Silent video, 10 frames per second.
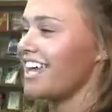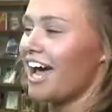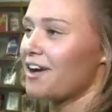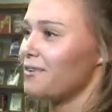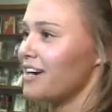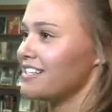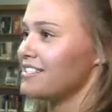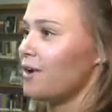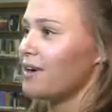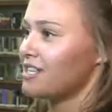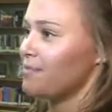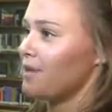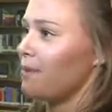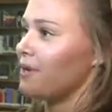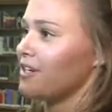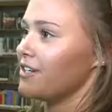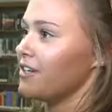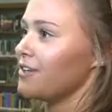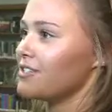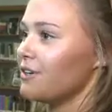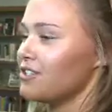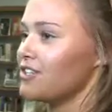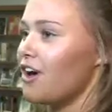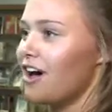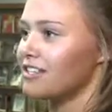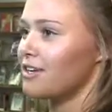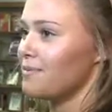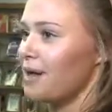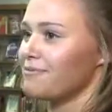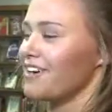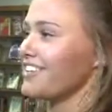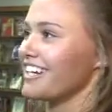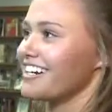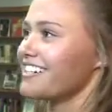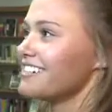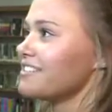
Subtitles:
Yeah, it was. It's always something I wanted to do, so it's just awesome that I'm finally here.